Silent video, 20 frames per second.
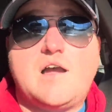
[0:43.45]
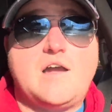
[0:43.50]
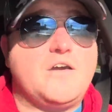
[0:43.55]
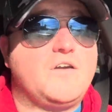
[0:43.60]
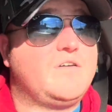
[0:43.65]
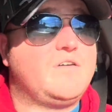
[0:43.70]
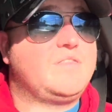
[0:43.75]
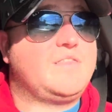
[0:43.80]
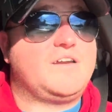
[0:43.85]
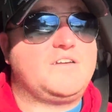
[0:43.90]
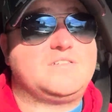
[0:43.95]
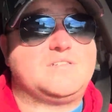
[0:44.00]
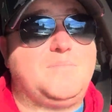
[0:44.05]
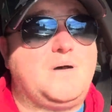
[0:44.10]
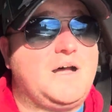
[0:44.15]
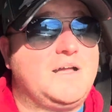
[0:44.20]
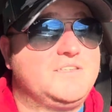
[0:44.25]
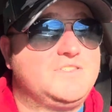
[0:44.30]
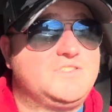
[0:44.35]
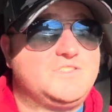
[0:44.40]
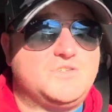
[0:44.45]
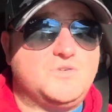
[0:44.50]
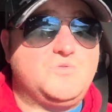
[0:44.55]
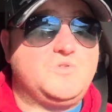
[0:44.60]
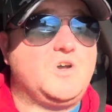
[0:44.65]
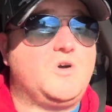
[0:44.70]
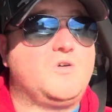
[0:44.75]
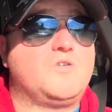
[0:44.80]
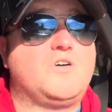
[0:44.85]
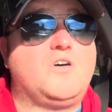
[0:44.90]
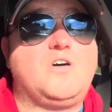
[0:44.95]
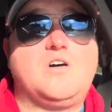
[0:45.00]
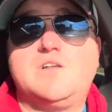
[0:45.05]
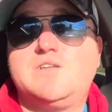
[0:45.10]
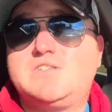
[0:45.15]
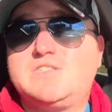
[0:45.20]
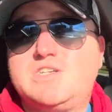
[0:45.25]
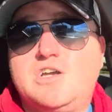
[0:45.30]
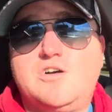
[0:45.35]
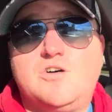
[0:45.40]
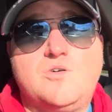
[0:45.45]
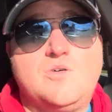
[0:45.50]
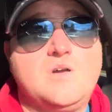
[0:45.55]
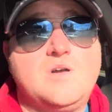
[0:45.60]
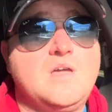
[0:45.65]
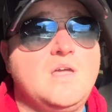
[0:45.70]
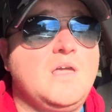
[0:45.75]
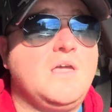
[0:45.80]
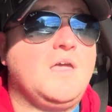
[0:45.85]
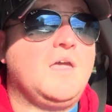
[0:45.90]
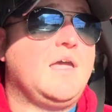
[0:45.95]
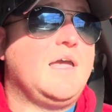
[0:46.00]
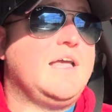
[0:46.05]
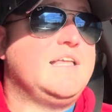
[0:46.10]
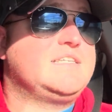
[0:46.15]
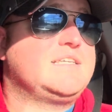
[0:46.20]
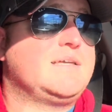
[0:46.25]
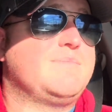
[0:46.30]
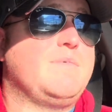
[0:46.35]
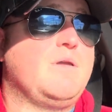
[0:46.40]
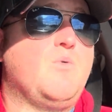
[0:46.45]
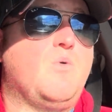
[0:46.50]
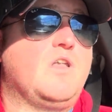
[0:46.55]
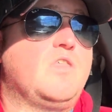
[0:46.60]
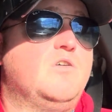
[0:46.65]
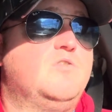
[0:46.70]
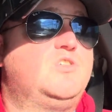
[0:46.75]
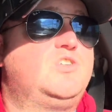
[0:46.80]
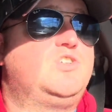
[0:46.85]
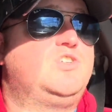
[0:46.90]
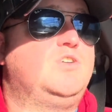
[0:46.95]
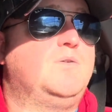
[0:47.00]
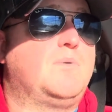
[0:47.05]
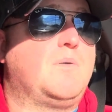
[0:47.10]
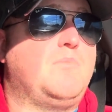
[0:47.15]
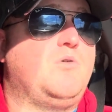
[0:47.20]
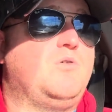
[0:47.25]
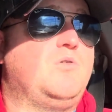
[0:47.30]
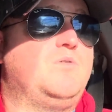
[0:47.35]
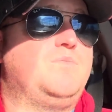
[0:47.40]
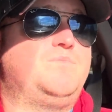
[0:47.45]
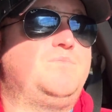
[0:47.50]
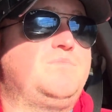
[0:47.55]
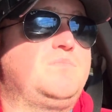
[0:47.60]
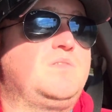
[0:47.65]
I heard there's a monsoon going on, so it's gonna be one of those Super Bowl